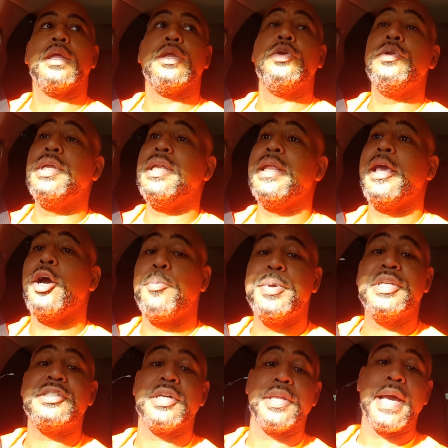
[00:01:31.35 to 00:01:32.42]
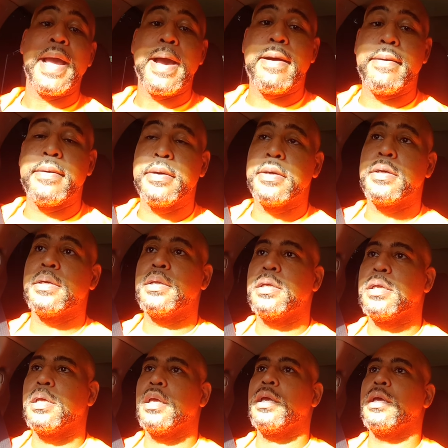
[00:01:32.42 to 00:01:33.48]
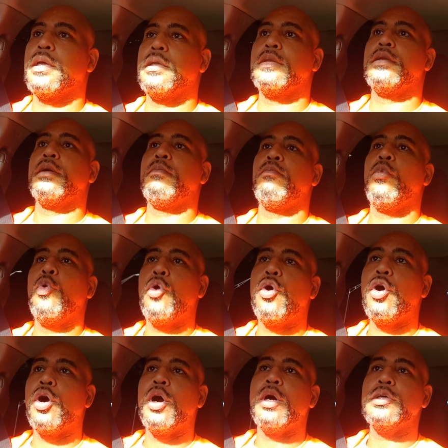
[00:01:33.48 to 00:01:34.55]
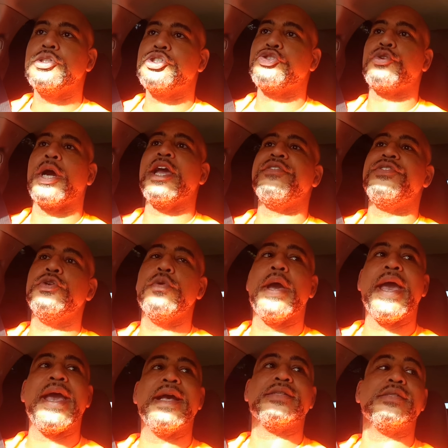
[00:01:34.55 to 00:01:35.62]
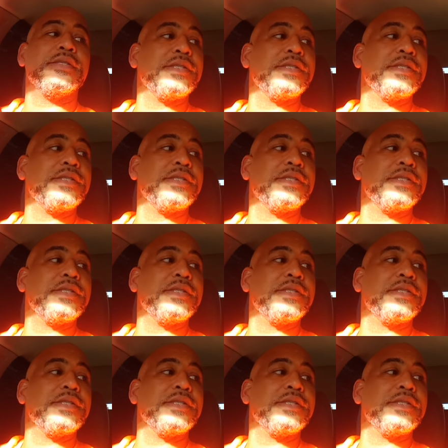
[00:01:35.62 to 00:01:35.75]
You need to help each other out. The more strife you add to the